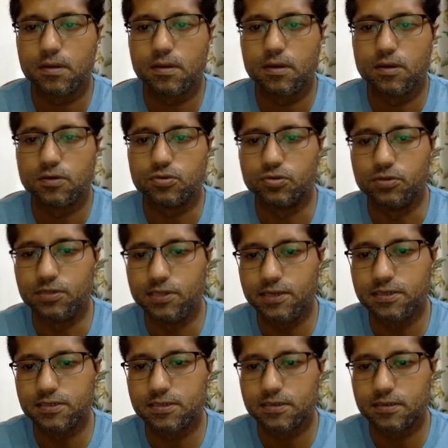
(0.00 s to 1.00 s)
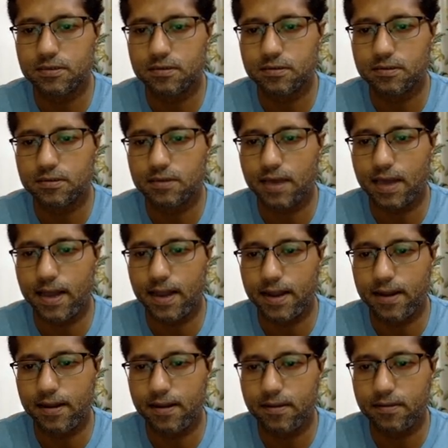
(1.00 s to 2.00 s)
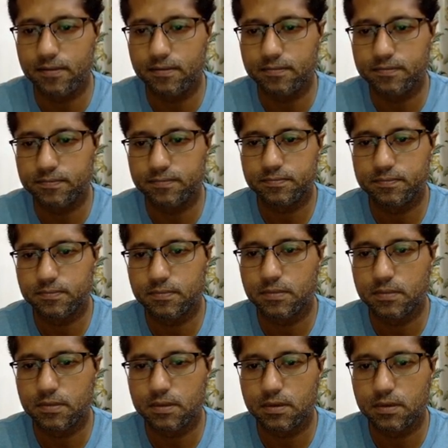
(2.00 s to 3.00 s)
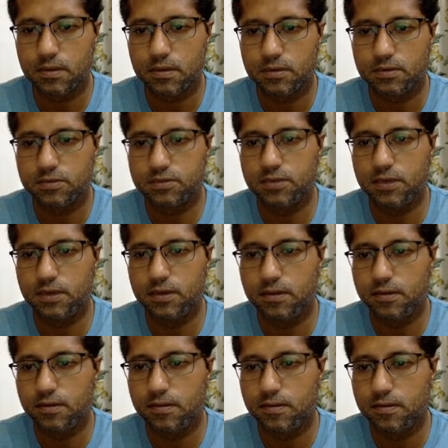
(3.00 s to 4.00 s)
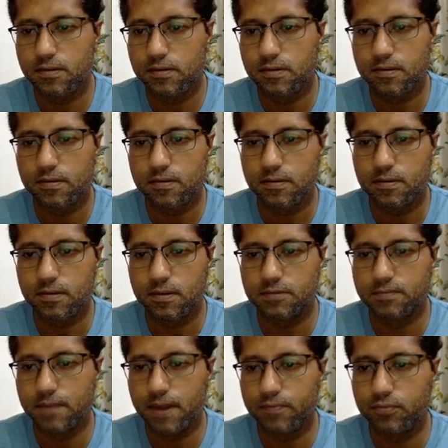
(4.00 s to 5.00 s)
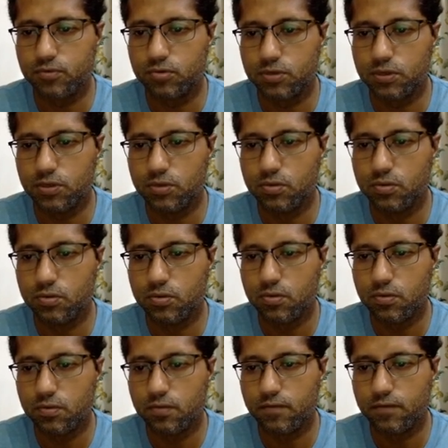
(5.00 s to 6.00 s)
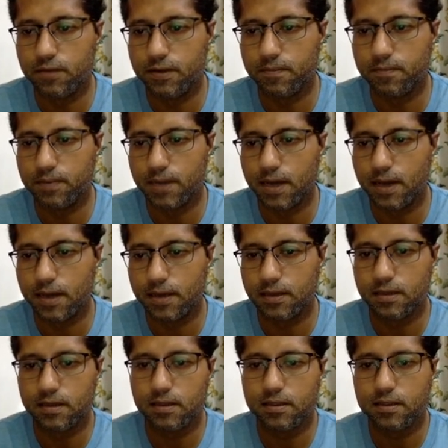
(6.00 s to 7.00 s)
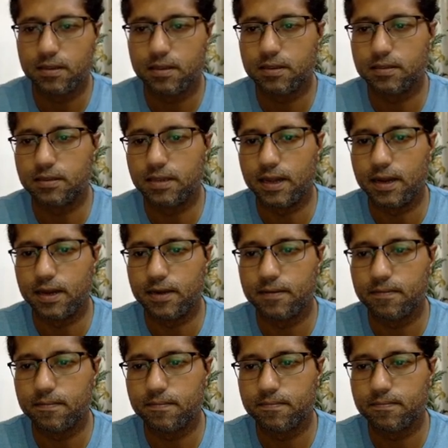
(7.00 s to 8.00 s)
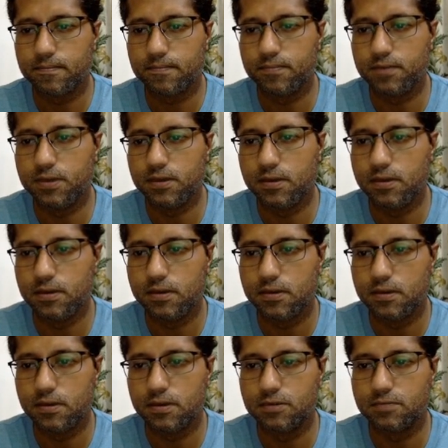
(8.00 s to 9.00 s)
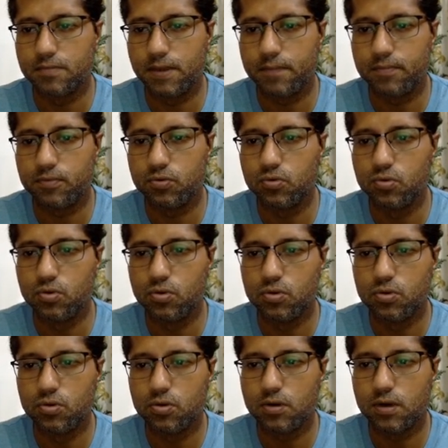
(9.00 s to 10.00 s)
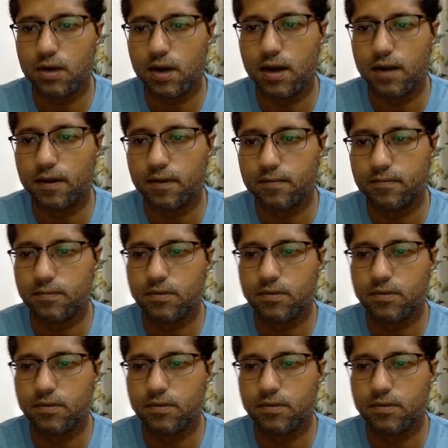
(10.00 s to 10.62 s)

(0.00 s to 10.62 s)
So this and C is mapped to Q will imply that B is mapped to R.